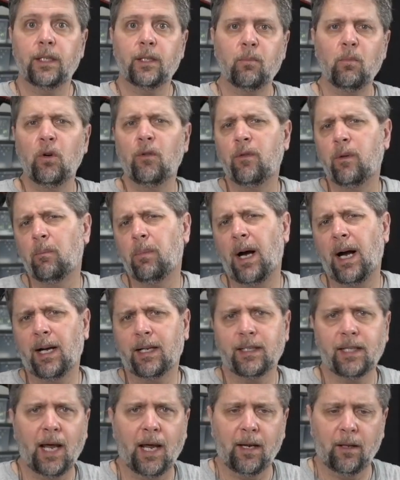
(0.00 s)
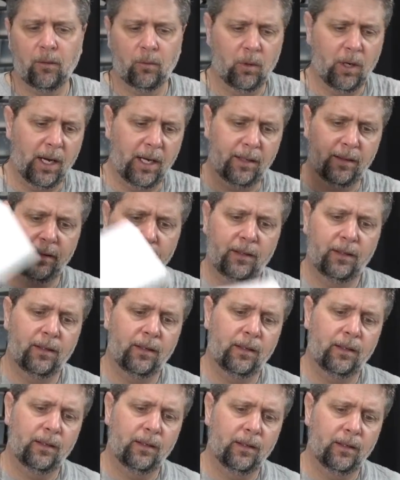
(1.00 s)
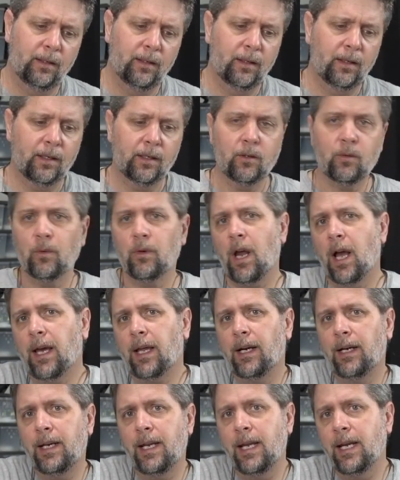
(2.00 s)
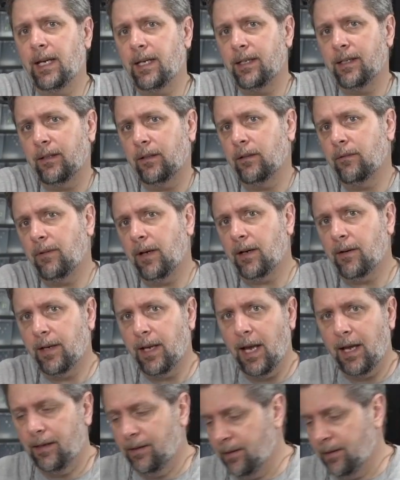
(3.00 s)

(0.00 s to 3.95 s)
move the box out of the way because we're not going to need it until the very end.